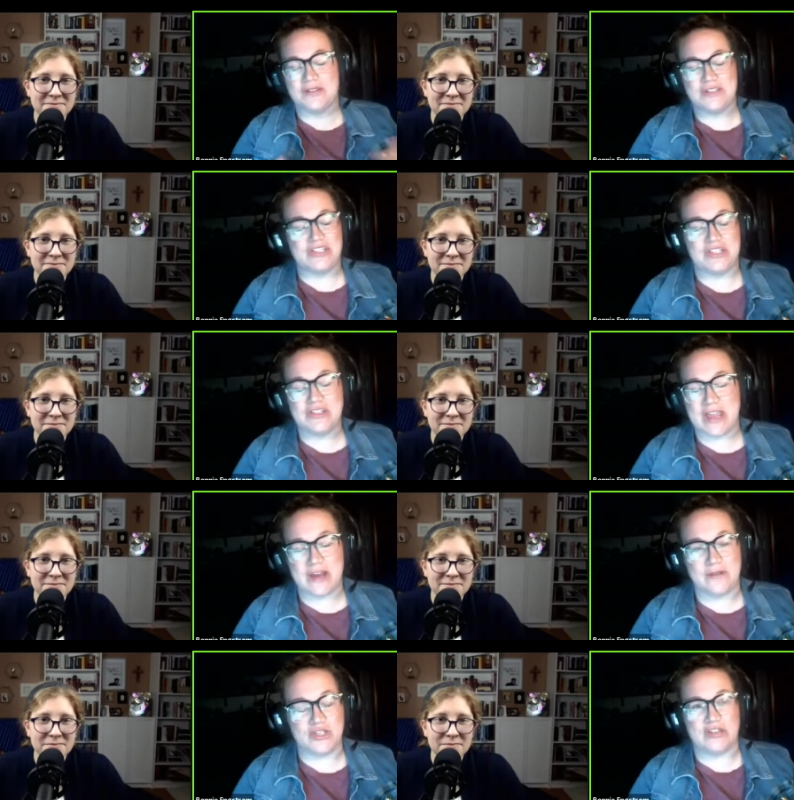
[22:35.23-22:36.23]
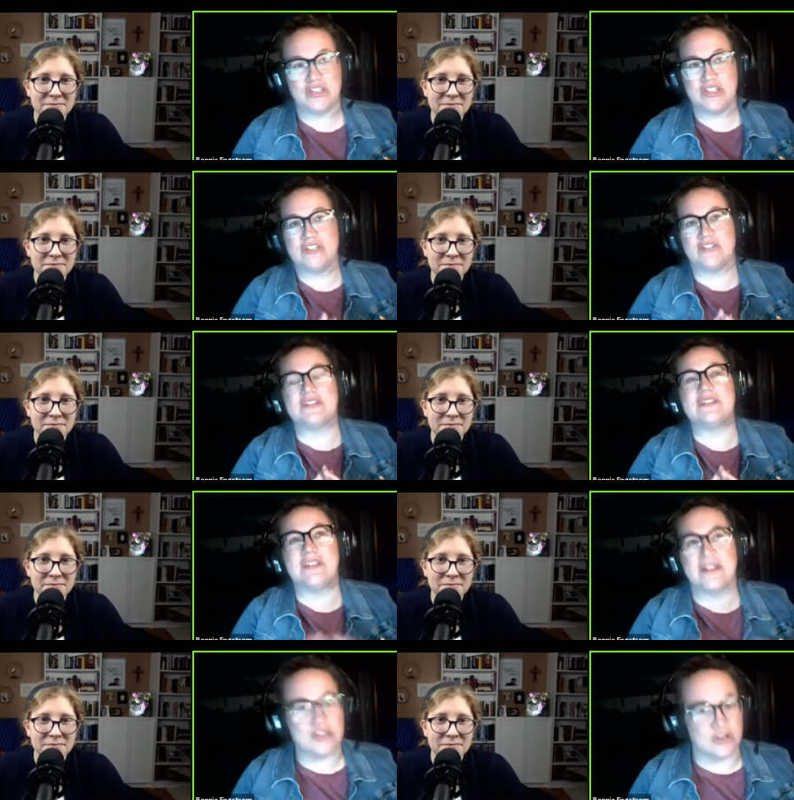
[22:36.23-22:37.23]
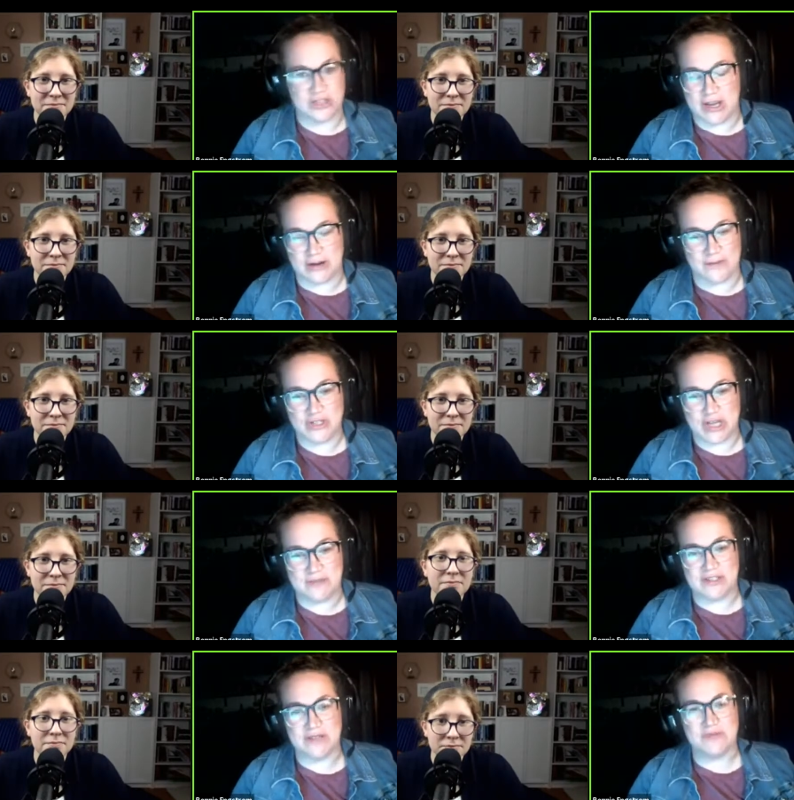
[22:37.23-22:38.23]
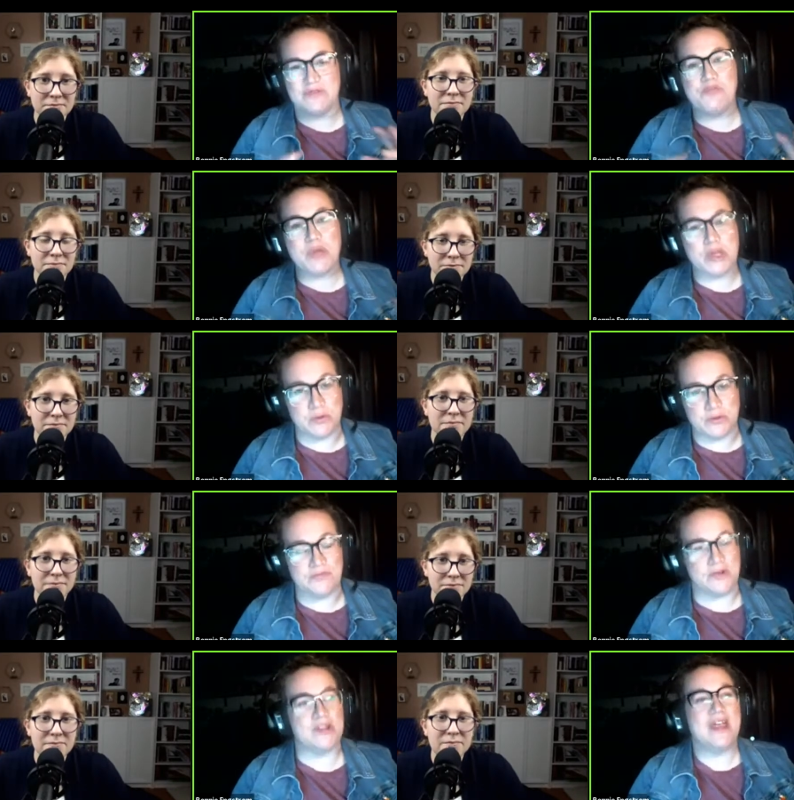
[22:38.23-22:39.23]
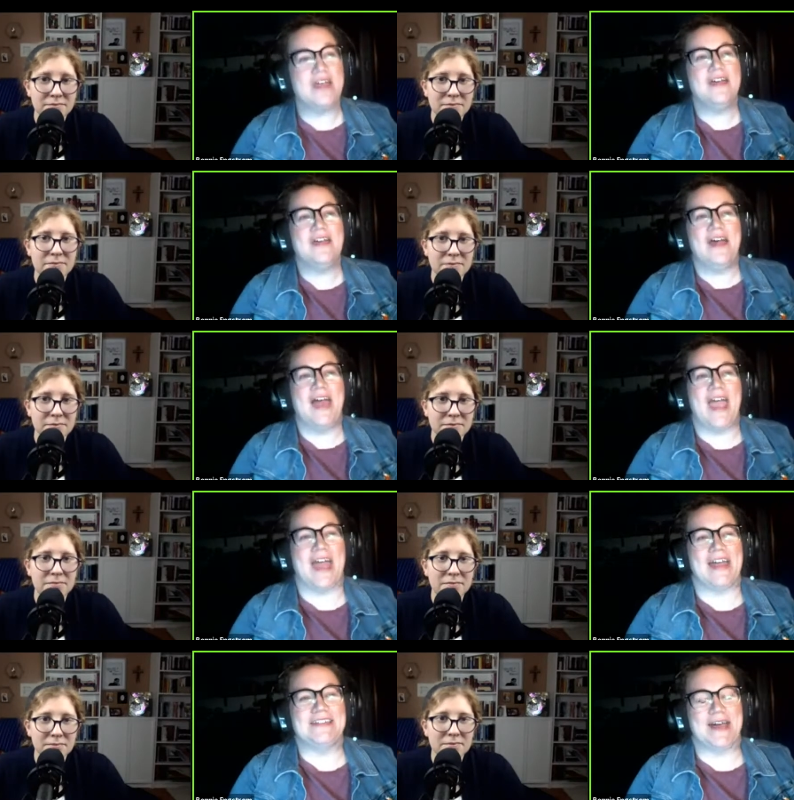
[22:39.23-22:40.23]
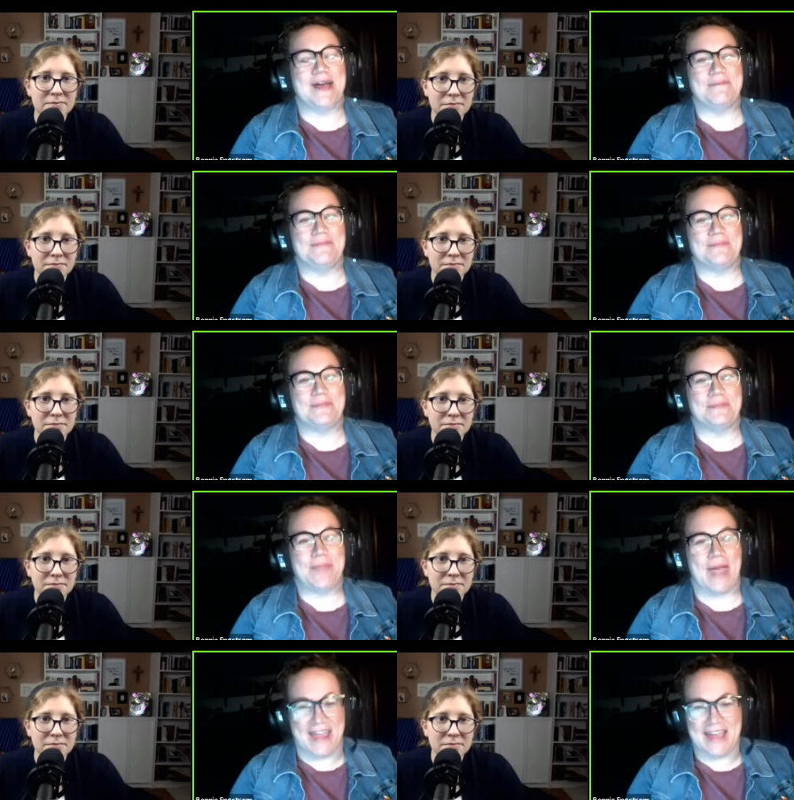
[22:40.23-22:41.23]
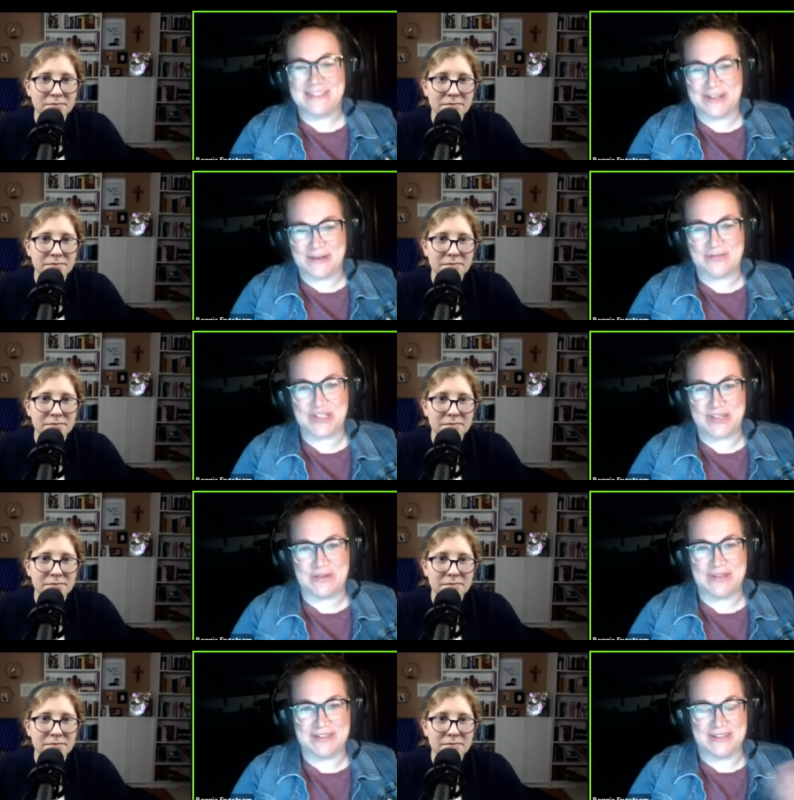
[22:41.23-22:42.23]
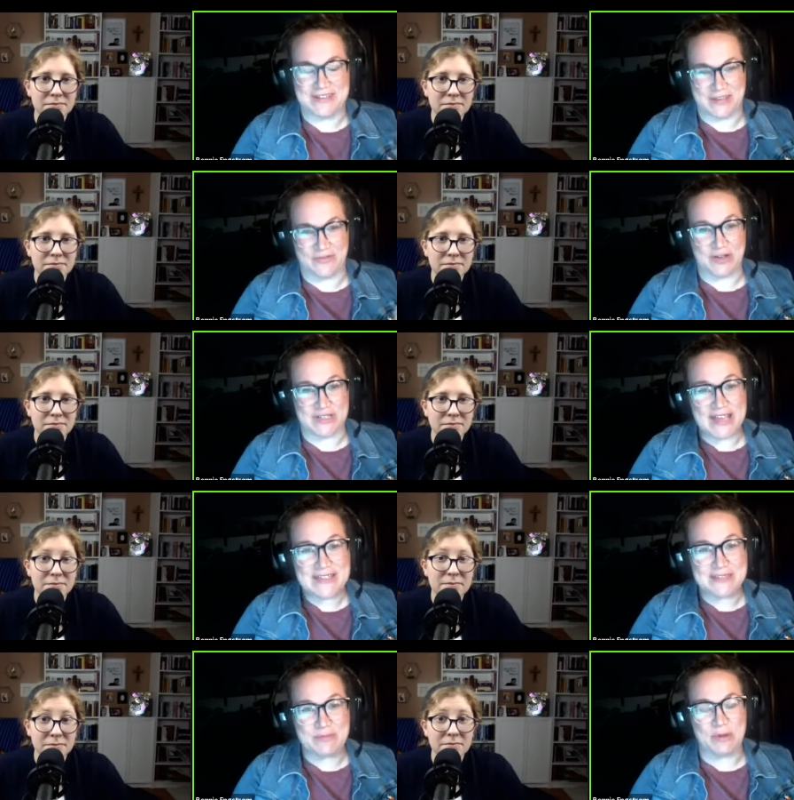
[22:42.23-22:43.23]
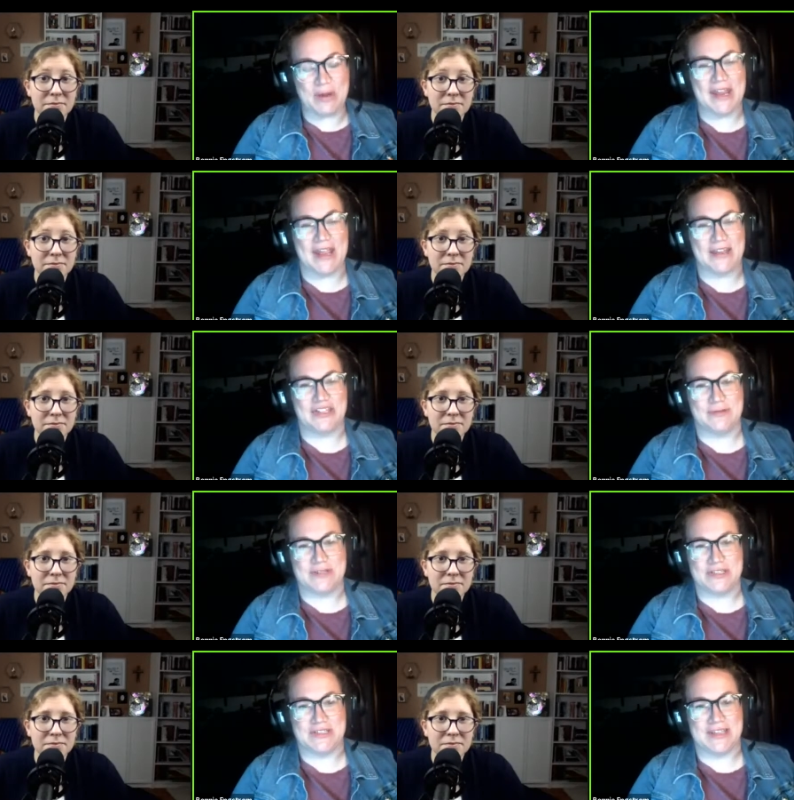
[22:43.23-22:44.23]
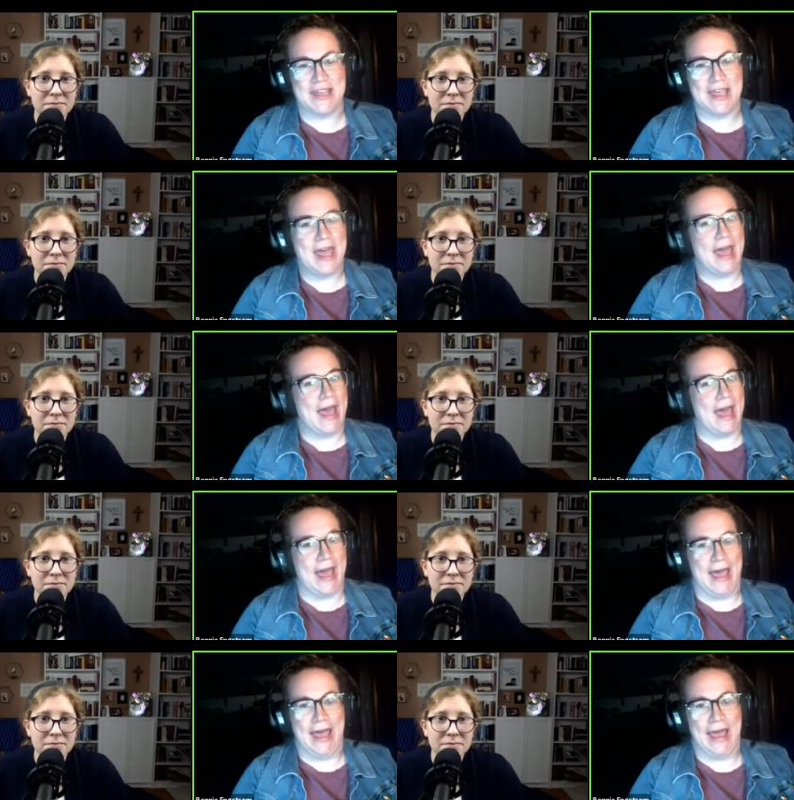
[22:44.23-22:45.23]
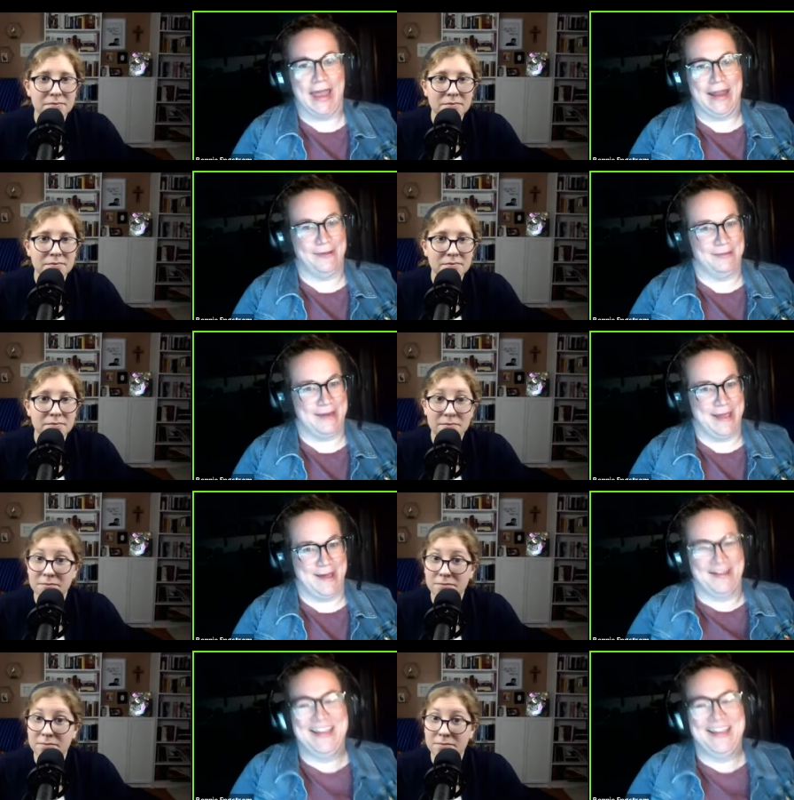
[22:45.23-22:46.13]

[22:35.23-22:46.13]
Speaker 1: she took care of she took such good care of james it was beautiful and um, i asked her if she would give her testimony and she was just like i don't know